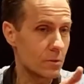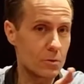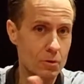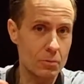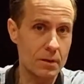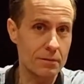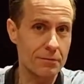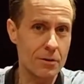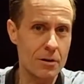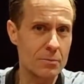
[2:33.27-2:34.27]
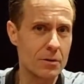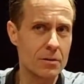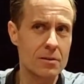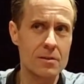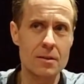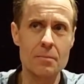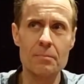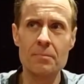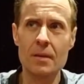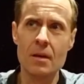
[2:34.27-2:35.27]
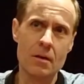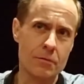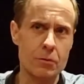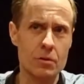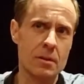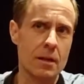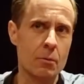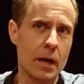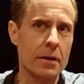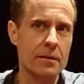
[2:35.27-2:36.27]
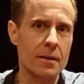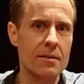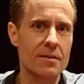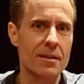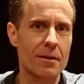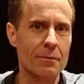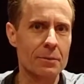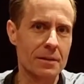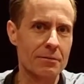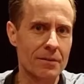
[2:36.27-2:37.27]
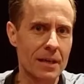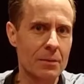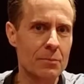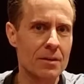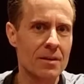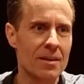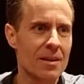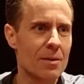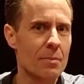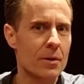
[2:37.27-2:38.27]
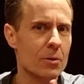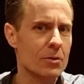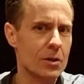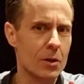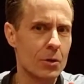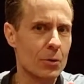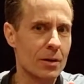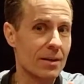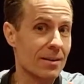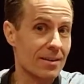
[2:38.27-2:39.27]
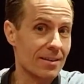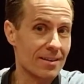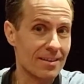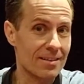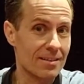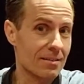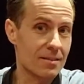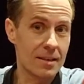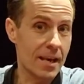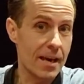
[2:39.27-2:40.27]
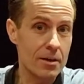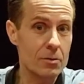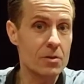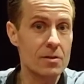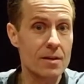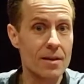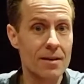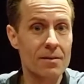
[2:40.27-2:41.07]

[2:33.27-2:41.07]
you talked about the farmers. Of course, they're aware that they are being filmed, but also the cows.